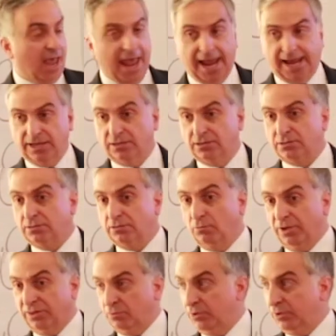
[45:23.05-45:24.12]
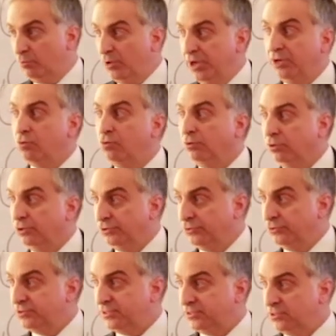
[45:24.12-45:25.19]
And whether we win or
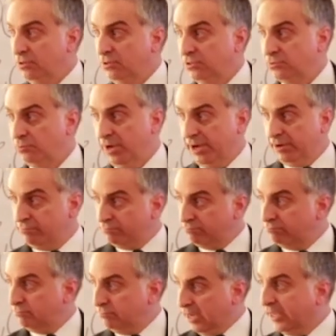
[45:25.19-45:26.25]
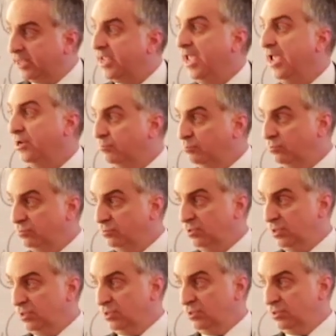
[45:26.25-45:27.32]
lose, as long as we're accountable
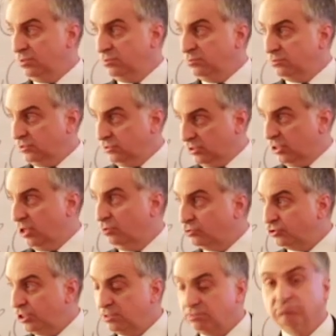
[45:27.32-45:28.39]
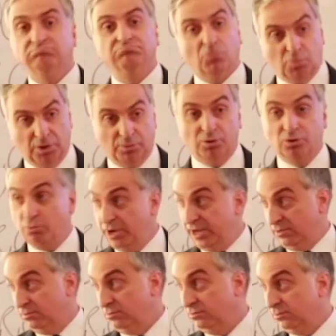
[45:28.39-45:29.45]
to the culture, we will
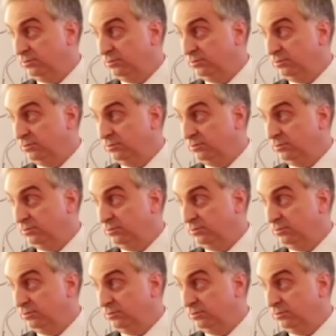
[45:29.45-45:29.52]
win.